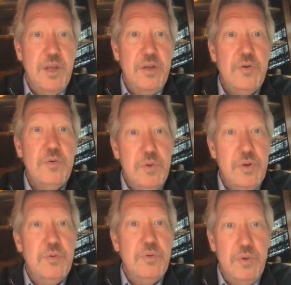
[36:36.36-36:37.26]
you,
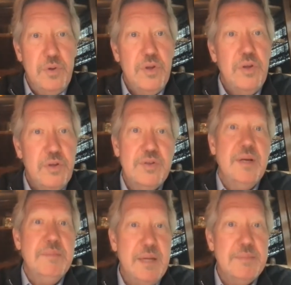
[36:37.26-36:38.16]
you, you
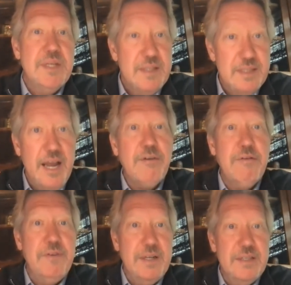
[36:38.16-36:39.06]
sometimes can
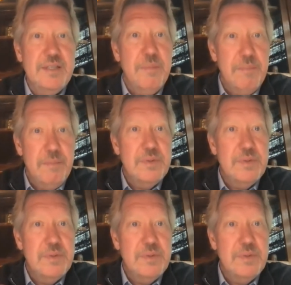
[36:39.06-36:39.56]
sacrifice some